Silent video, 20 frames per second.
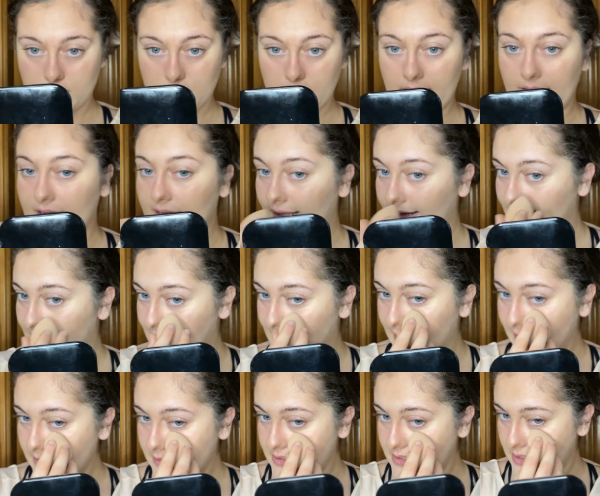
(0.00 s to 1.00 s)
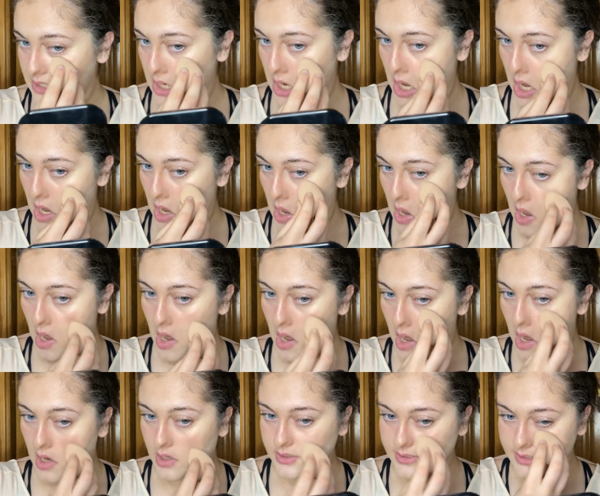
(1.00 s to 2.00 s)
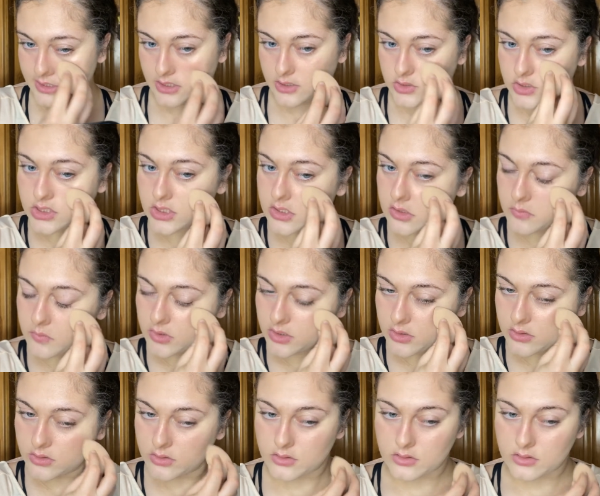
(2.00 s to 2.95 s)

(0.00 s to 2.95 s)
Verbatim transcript: i like it it's adorable